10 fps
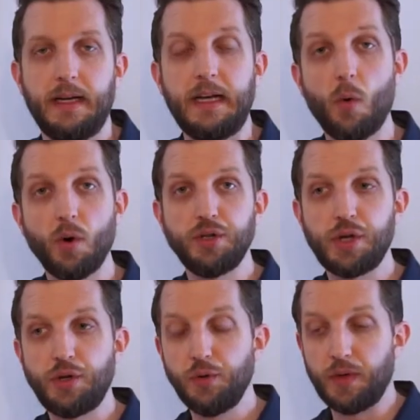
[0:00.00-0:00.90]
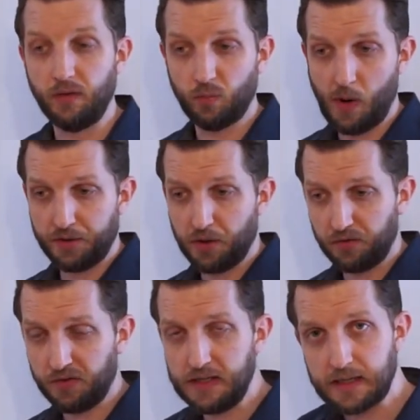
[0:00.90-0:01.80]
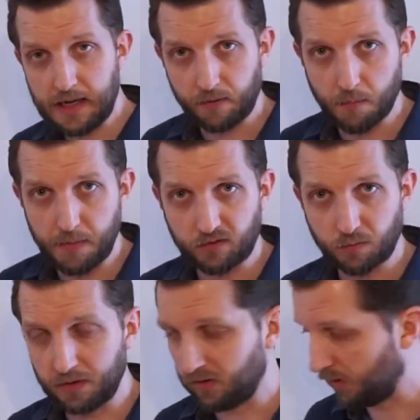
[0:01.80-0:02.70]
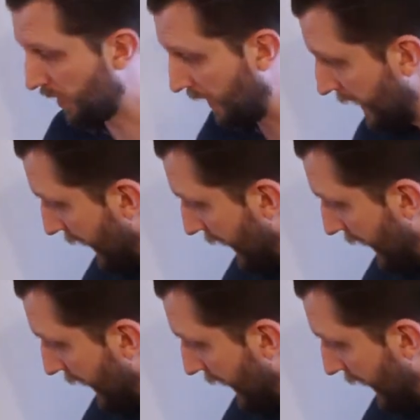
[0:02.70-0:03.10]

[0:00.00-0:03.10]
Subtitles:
In order to do this, while you're seated at the mix position,